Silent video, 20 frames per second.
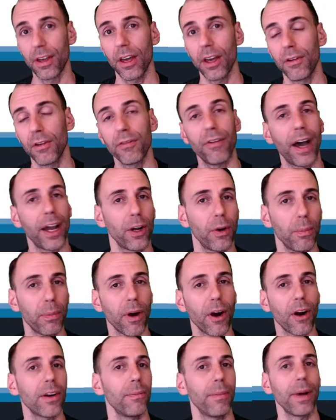final
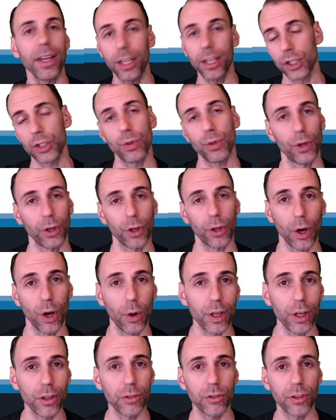part in my Intro to
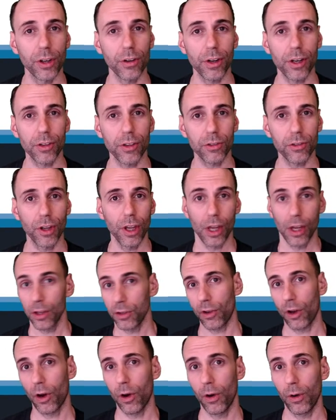Coding series.
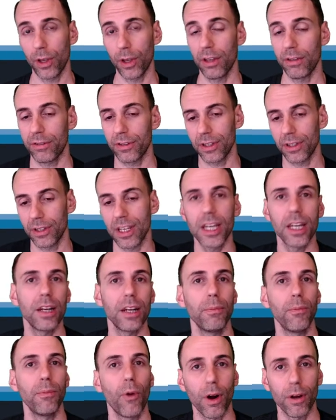So if you need
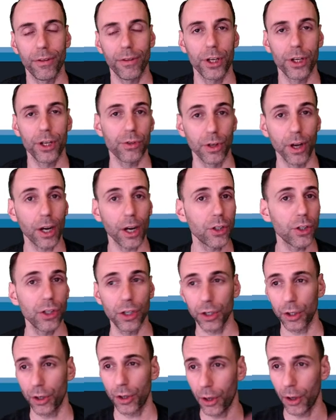more of an introduction,
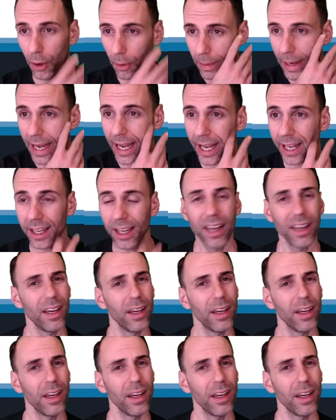you could go back.